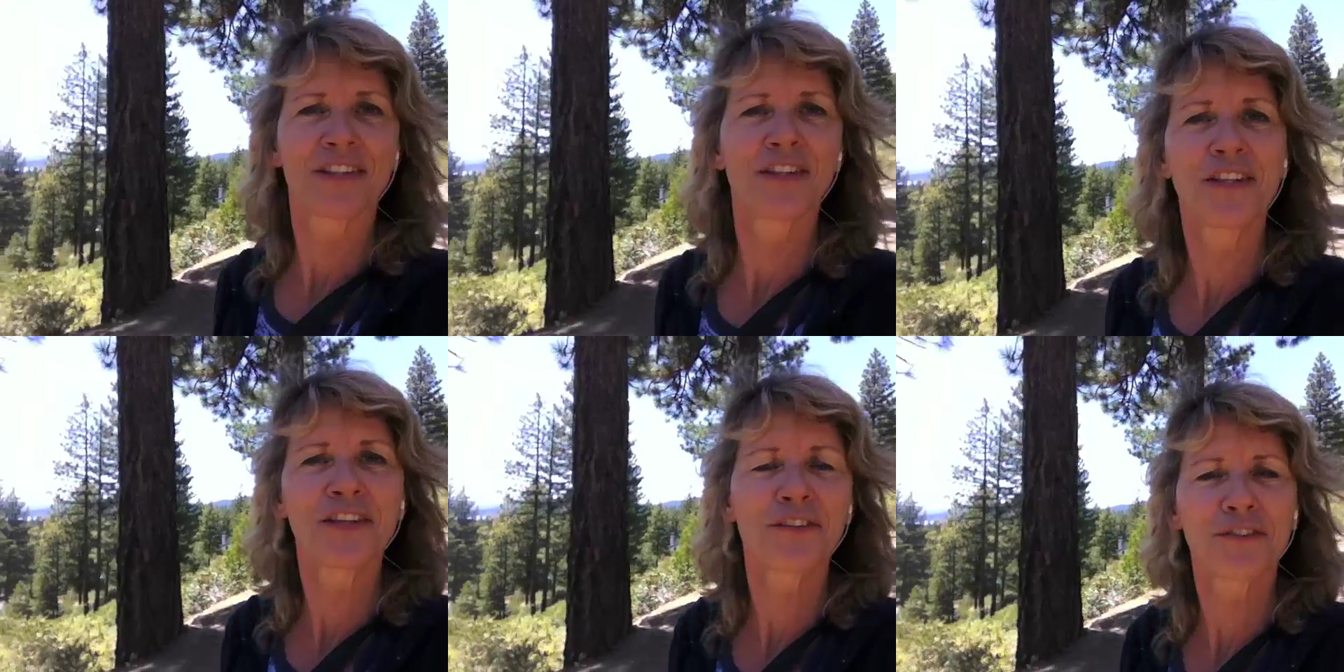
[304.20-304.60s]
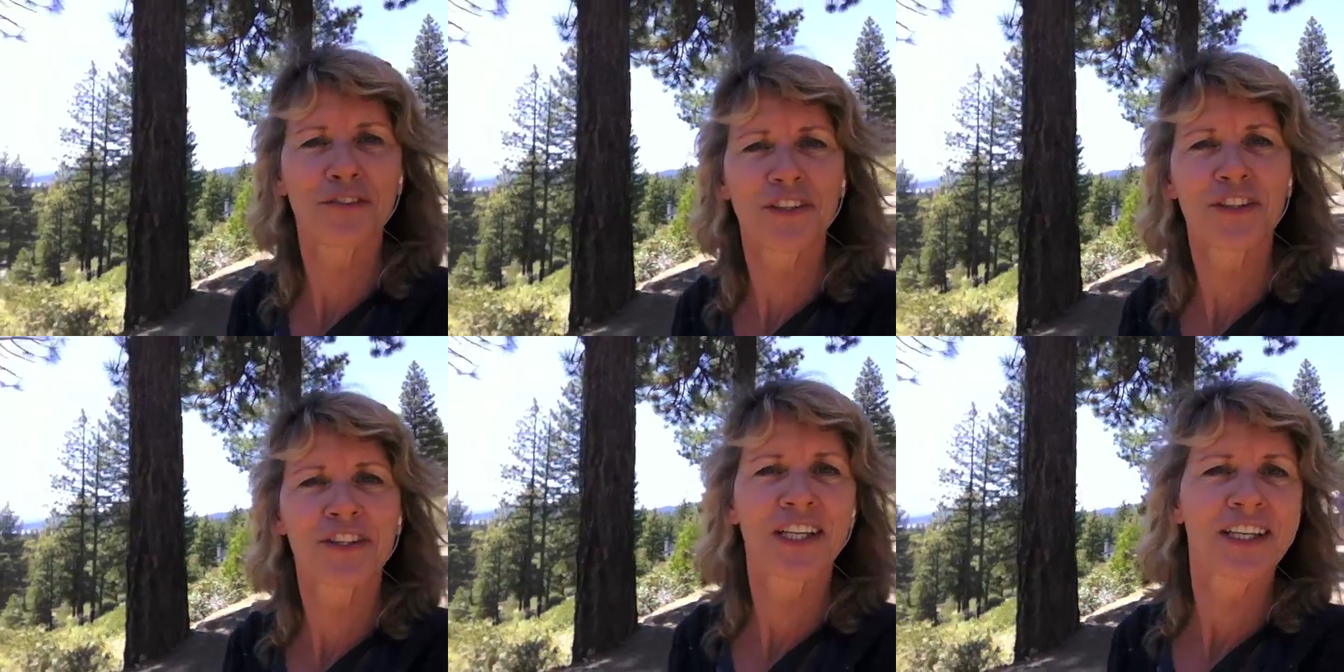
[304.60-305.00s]
Who do you
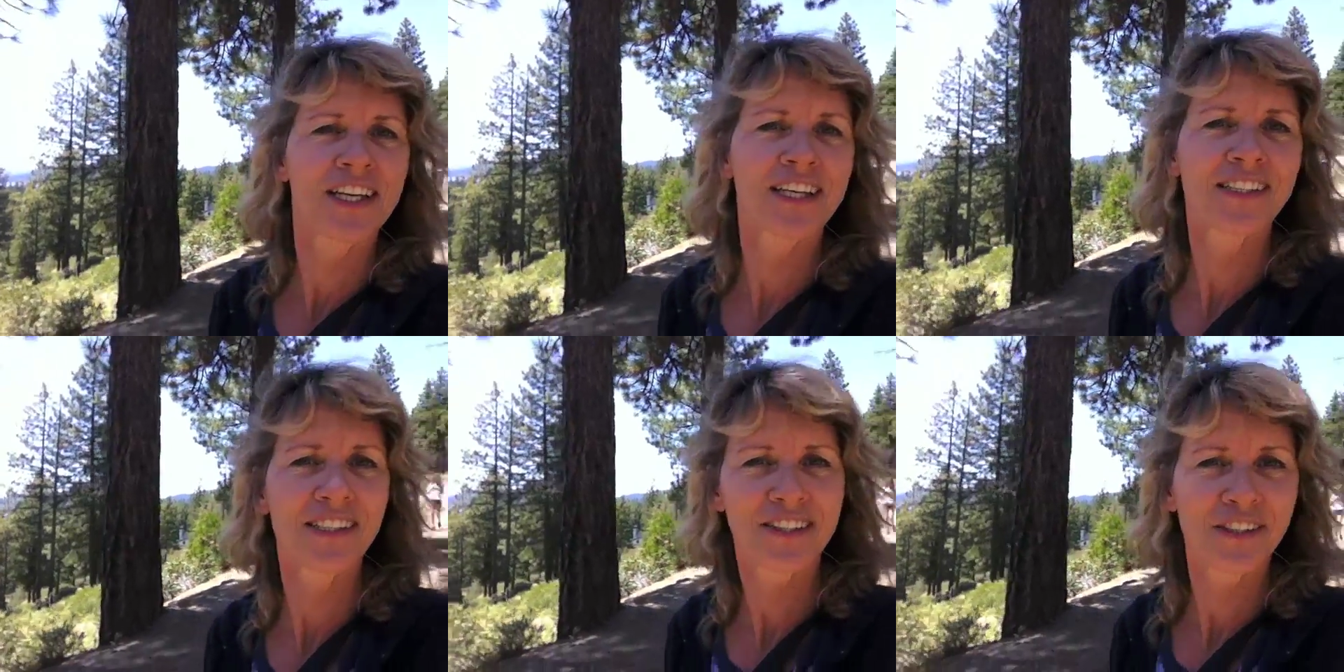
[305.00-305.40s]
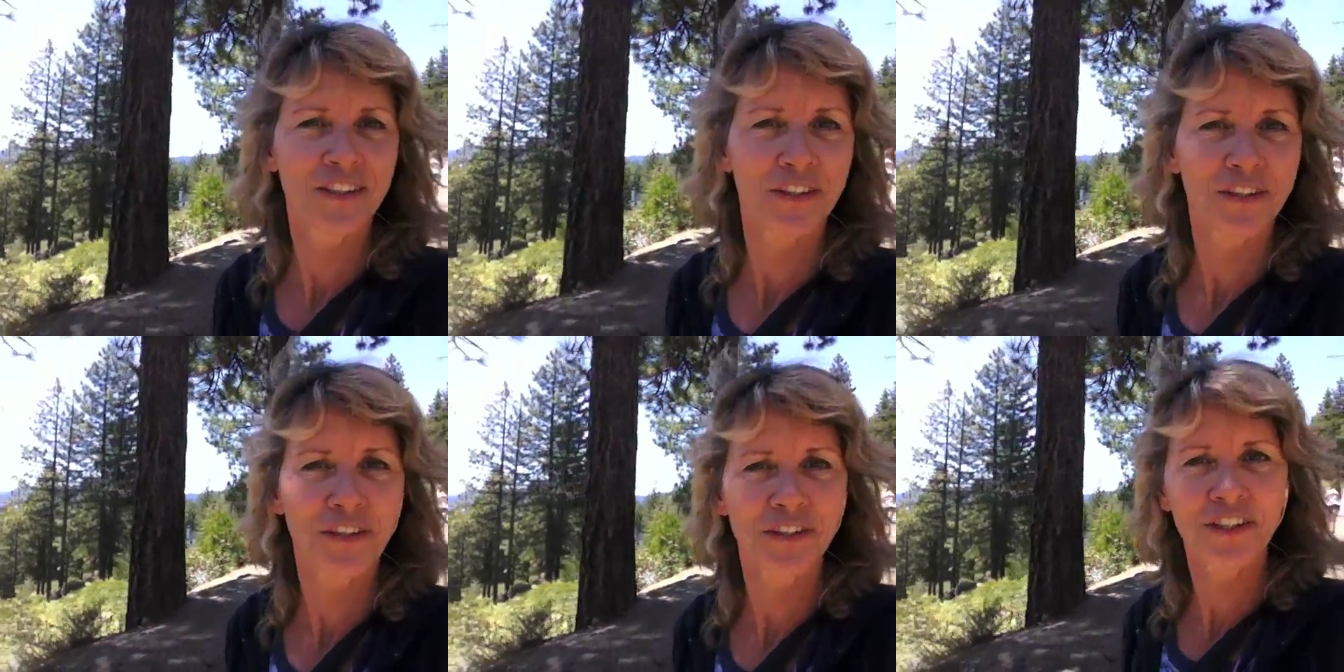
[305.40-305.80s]
feel connected
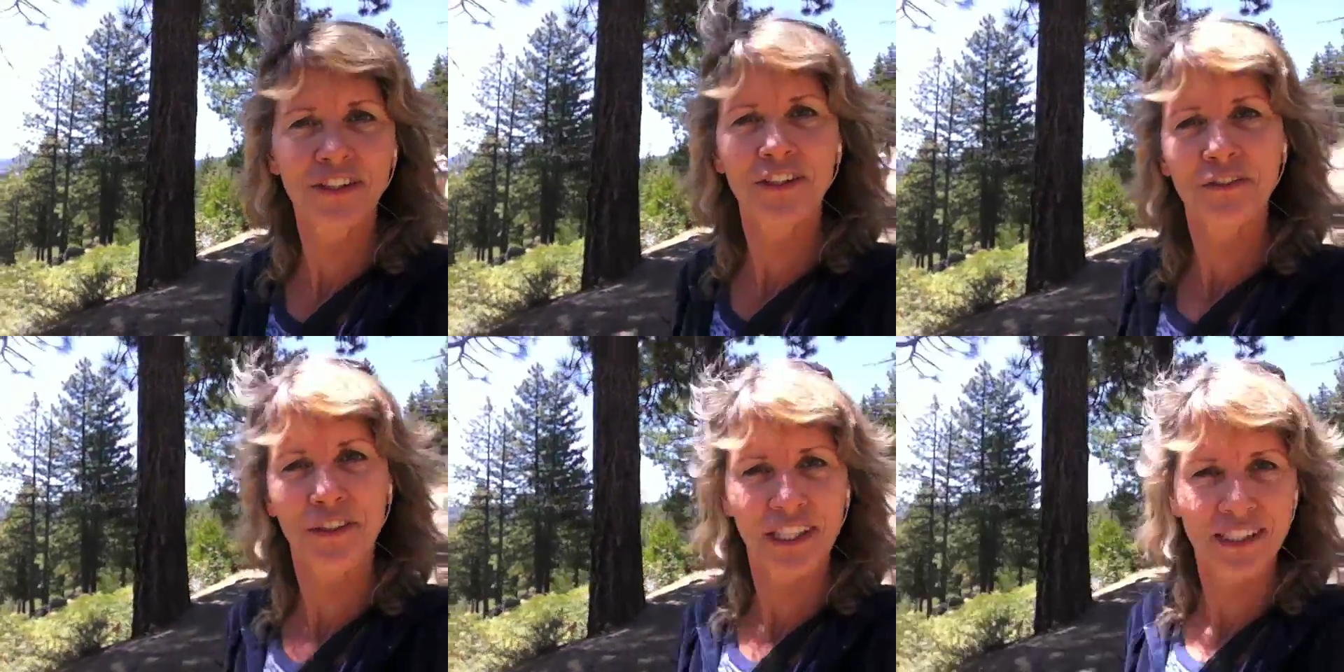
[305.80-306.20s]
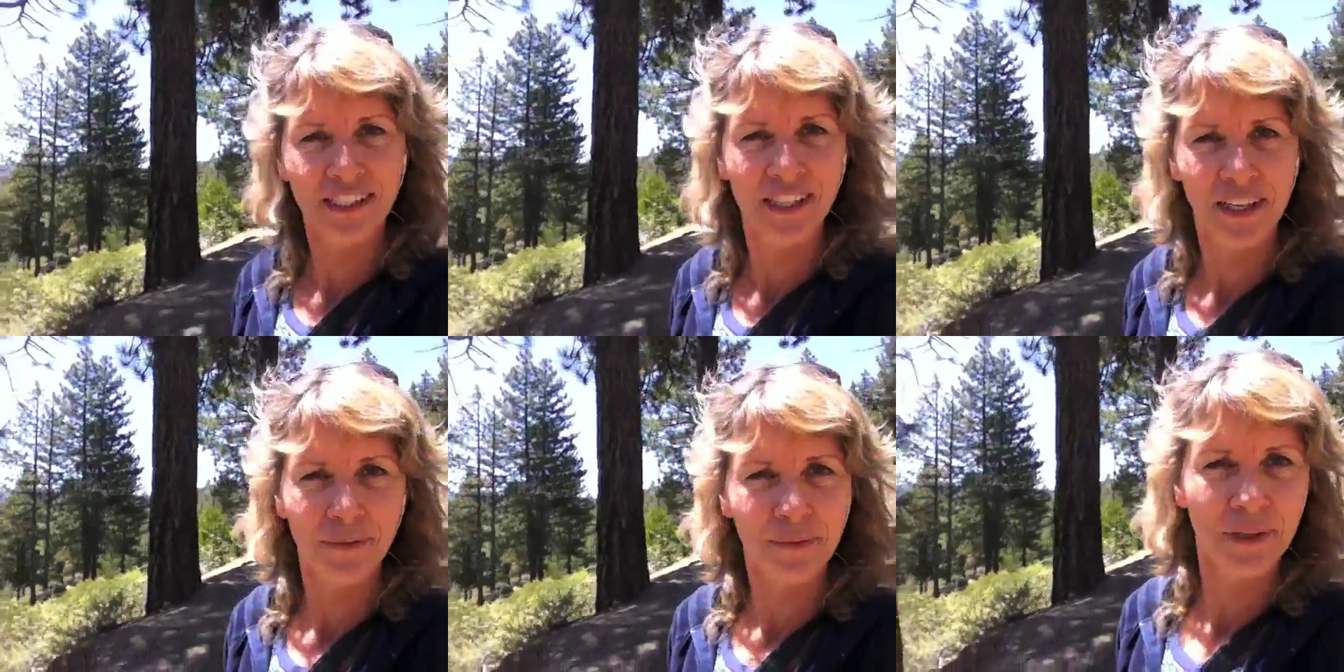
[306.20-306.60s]
to? Who did you
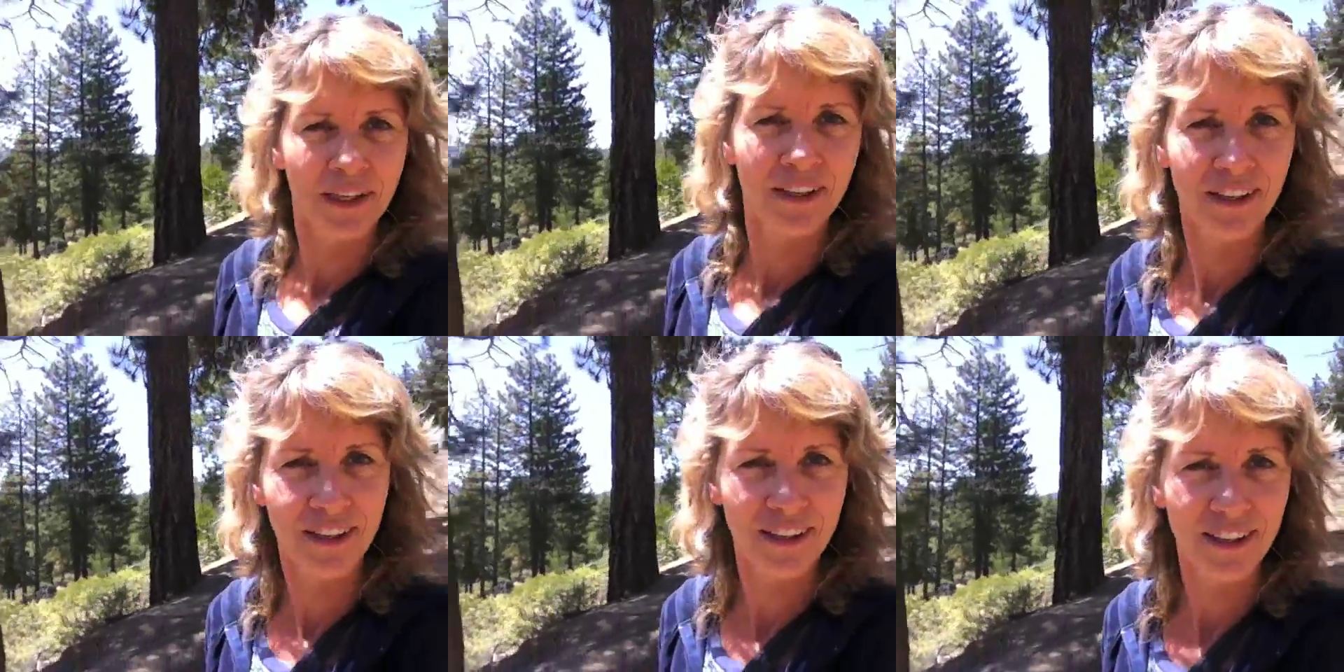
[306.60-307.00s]
resonate with?